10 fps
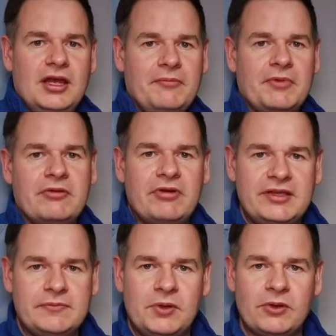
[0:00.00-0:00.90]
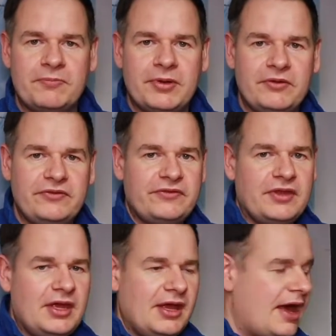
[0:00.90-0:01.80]
I'm going to write a blog post
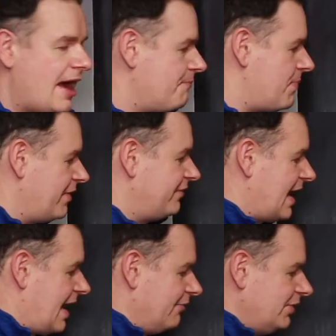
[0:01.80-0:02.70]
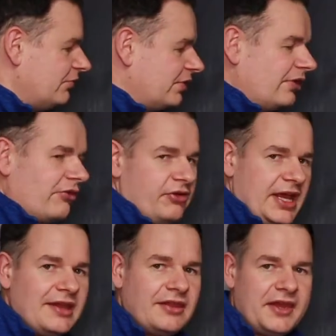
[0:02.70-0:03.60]
about how you can
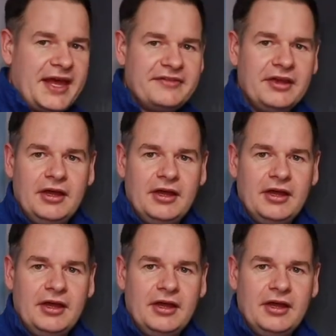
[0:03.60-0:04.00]
create that.